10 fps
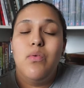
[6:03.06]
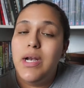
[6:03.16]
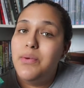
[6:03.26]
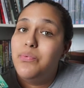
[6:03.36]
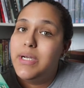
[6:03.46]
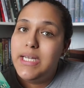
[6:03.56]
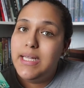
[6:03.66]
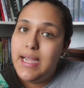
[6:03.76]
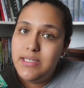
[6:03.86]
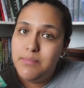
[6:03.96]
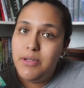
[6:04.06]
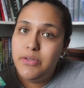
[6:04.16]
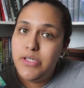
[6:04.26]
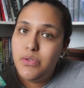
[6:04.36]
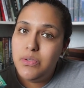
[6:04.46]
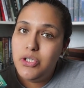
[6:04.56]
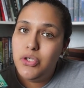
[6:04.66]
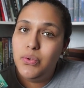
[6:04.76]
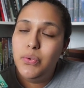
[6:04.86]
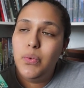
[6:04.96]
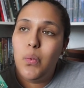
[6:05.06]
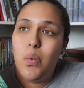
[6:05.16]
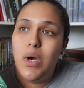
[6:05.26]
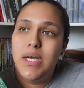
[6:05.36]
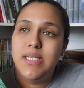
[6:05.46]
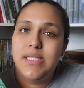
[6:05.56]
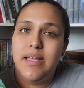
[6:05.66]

what I really liked about this one too was